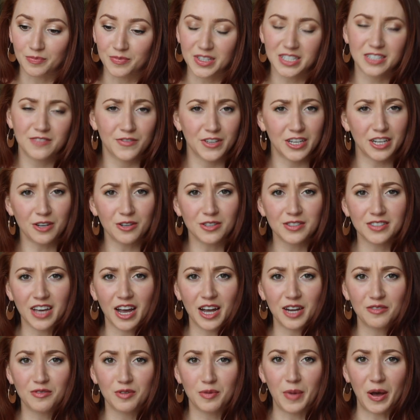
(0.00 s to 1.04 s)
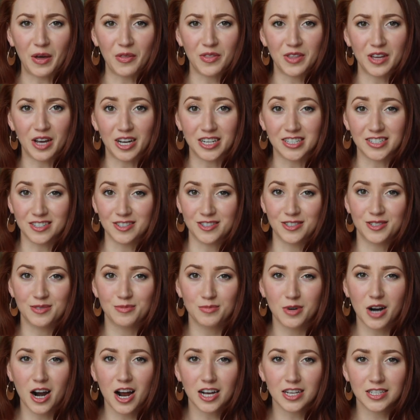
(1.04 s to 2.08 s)
this video is kind of about the
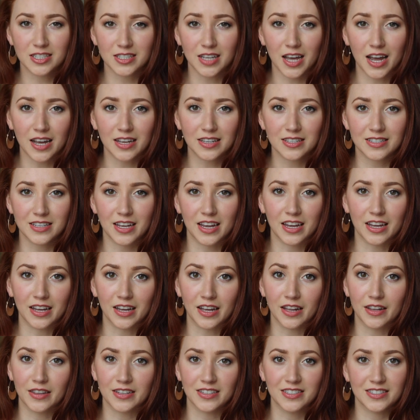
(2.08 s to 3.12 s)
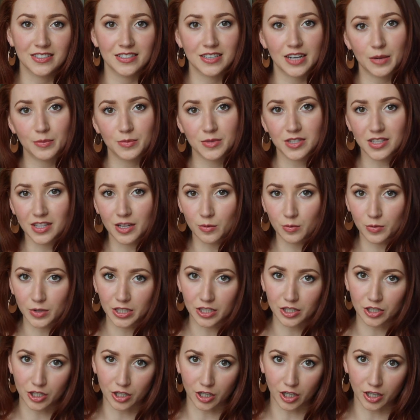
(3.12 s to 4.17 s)
audition process and the steps that
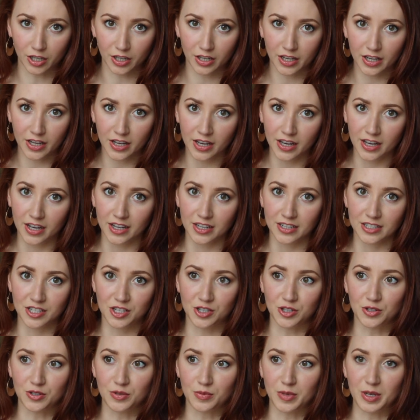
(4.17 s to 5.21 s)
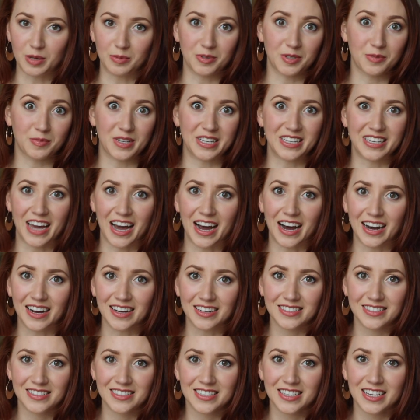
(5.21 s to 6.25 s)
we took to be able to be
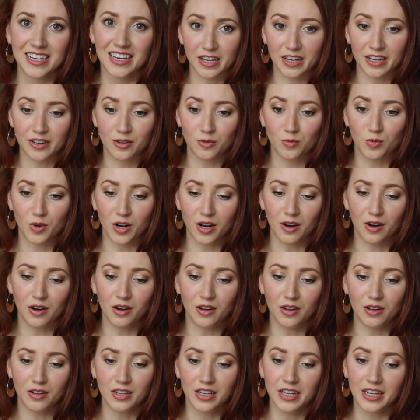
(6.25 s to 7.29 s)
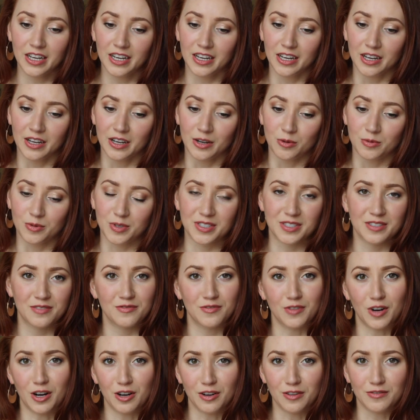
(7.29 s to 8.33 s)
cast and what all was
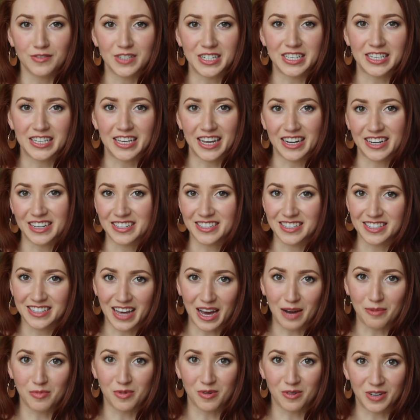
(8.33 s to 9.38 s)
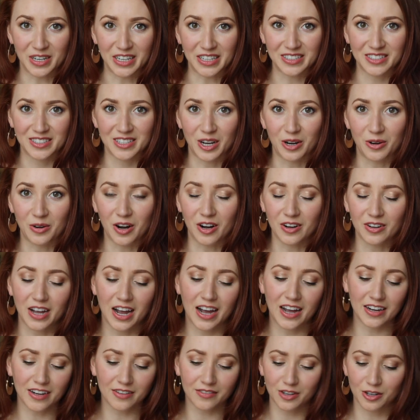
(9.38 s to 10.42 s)
involved in getting to that point. So I'll
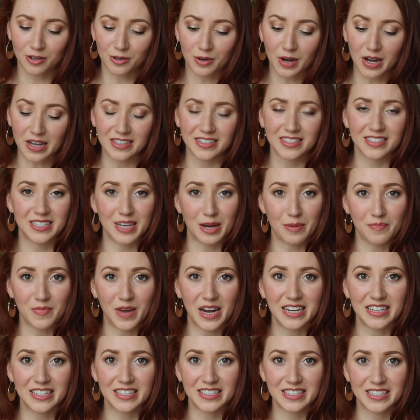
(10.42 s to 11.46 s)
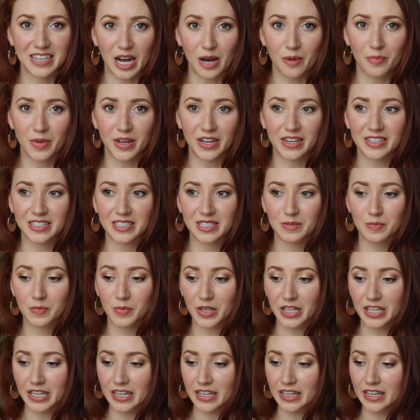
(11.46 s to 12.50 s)
kind of go step by step and
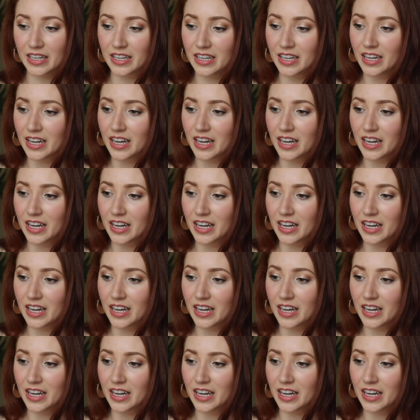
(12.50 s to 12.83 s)
explain